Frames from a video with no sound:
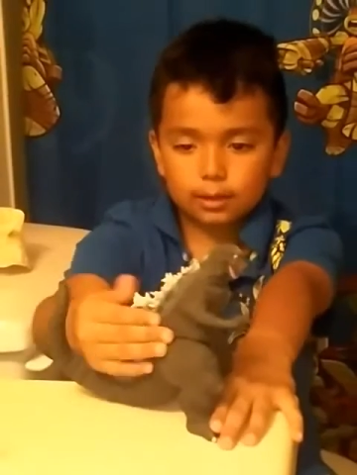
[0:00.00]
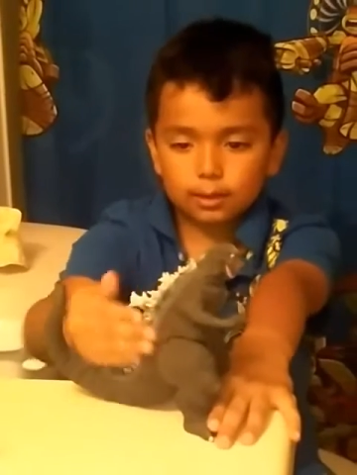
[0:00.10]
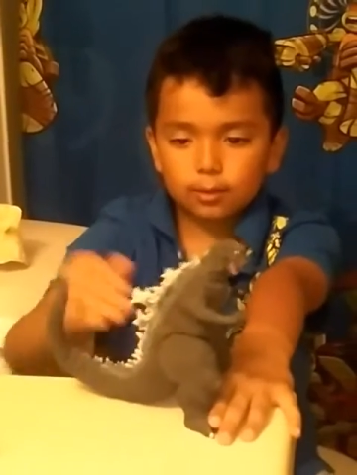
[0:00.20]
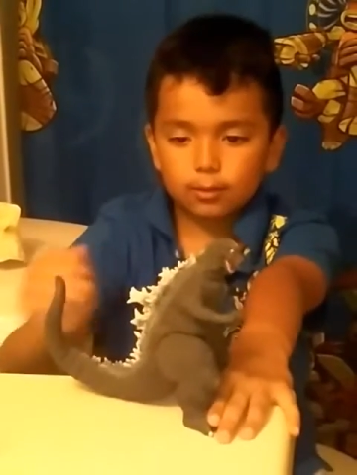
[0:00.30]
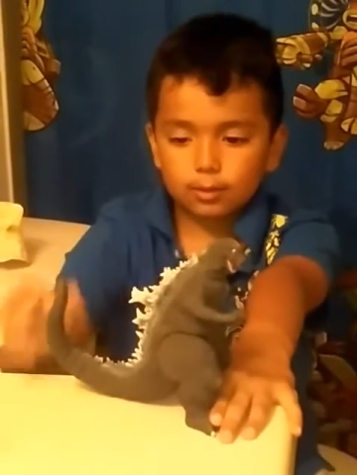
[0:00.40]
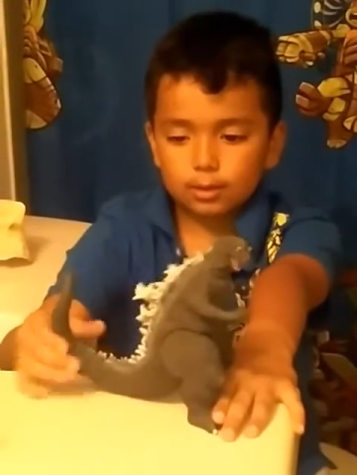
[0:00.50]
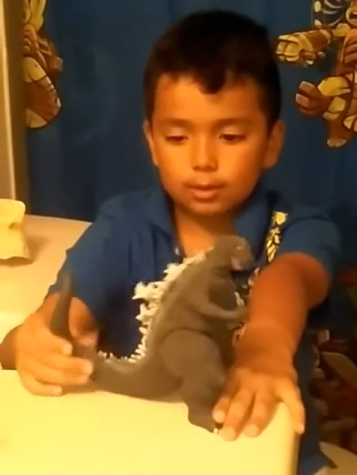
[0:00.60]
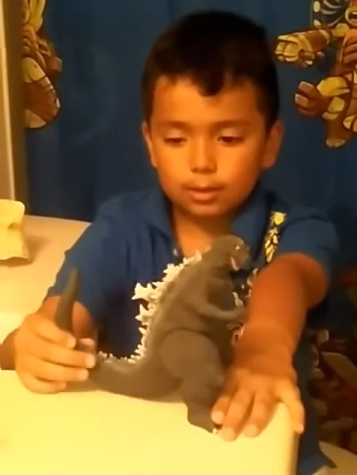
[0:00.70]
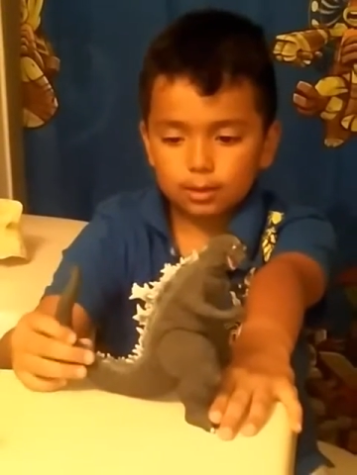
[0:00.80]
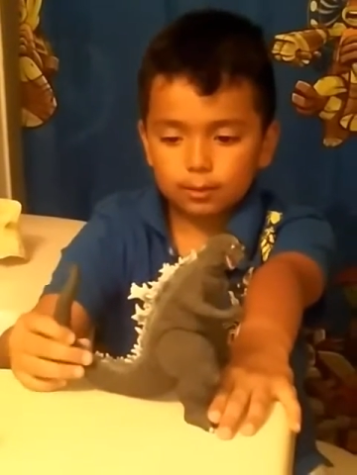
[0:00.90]
so
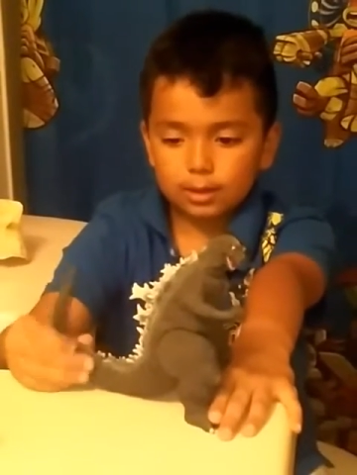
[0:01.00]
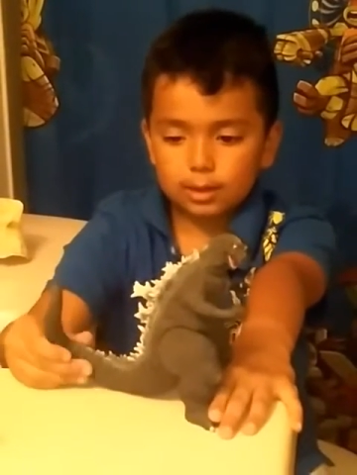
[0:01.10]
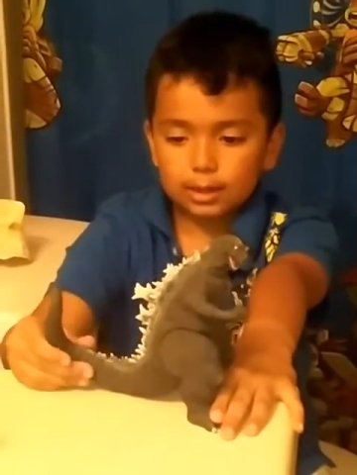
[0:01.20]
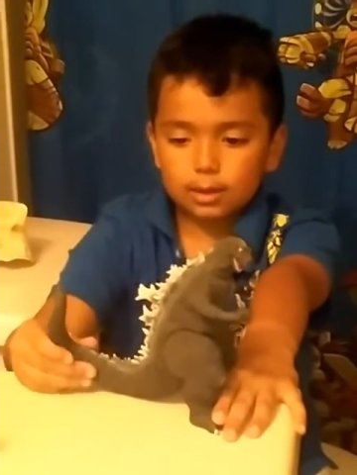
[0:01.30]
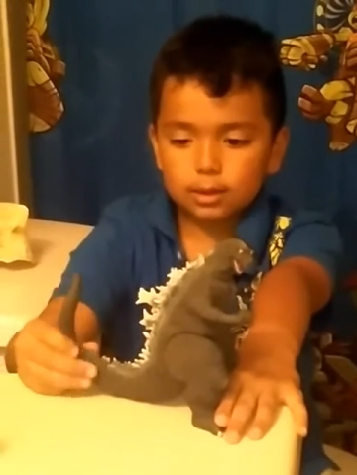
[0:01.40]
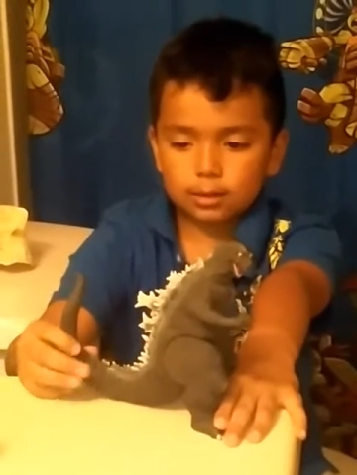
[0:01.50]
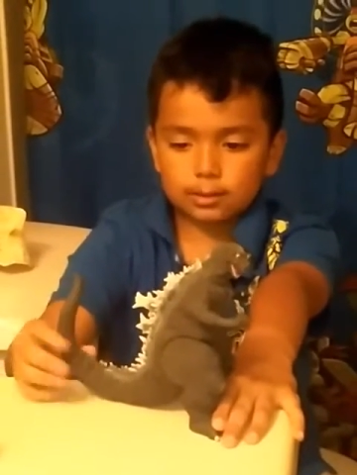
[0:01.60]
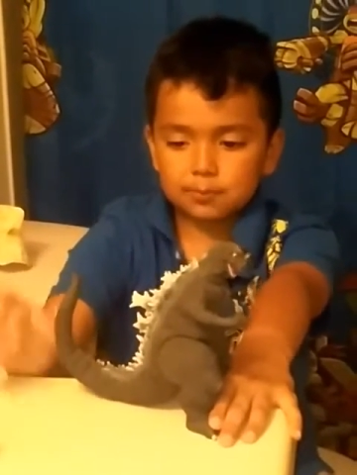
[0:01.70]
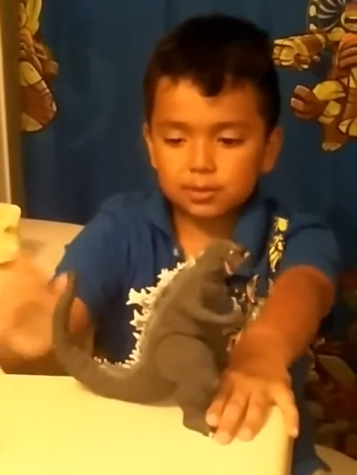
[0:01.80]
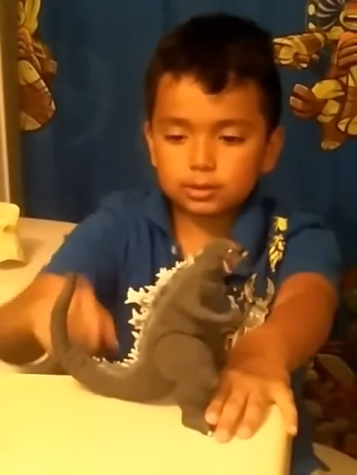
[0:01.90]
it's not
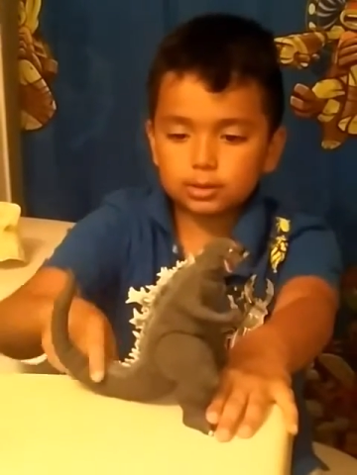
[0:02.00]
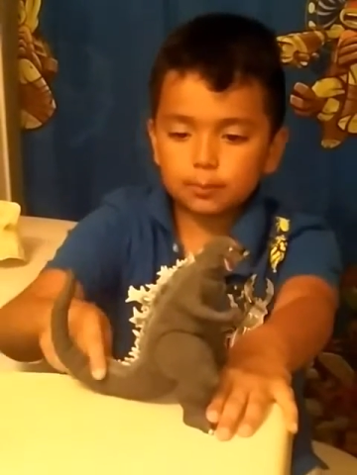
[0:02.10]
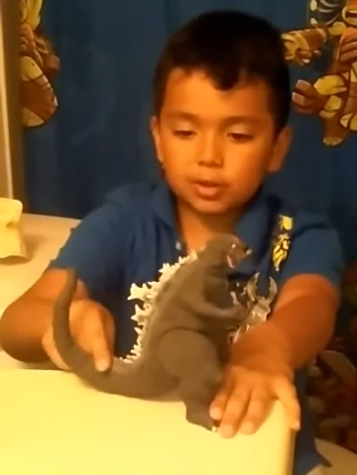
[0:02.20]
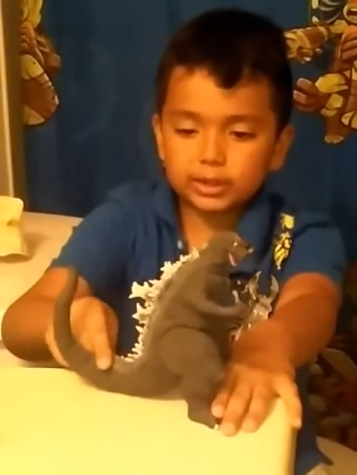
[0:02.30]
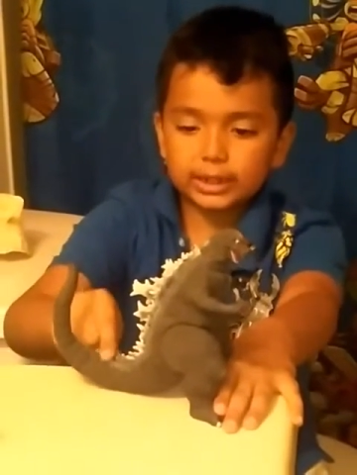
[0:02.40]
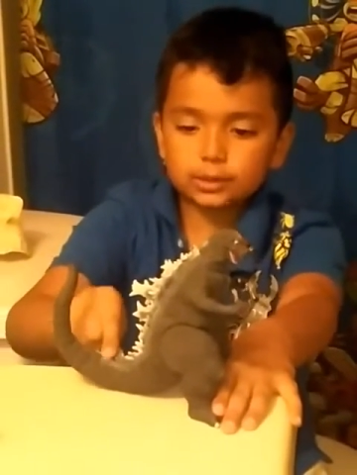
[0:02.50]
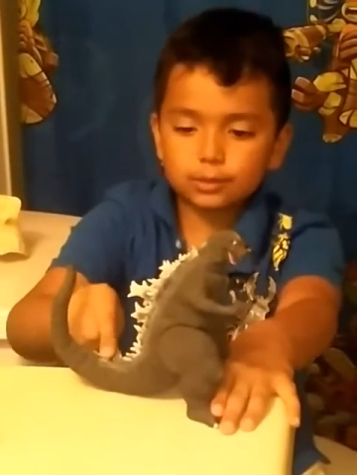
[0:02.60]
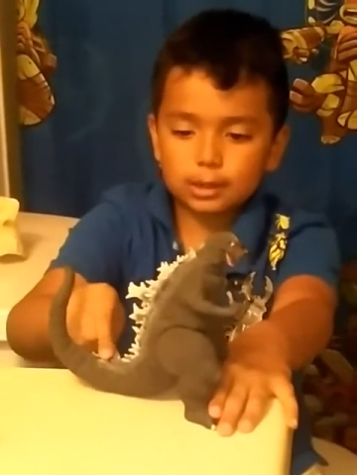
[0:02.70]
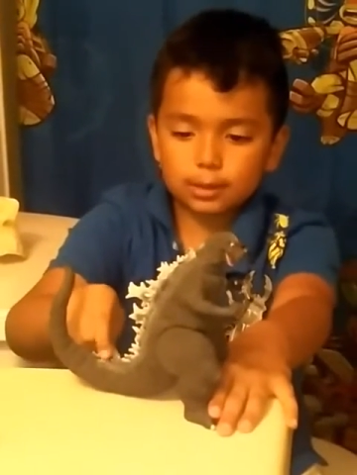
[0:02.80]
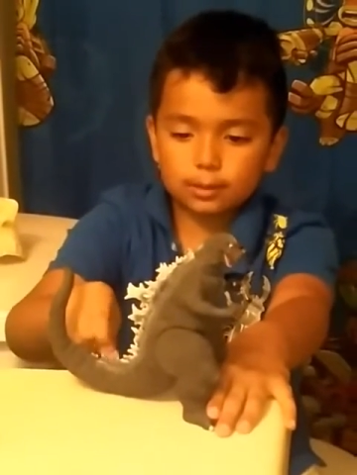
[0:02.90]
super duper
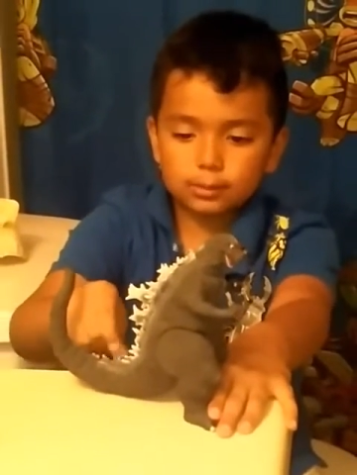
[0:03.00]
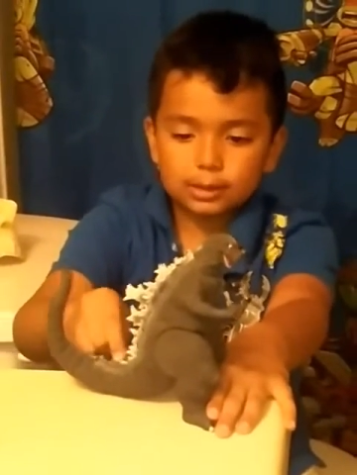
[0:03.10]
dangerous.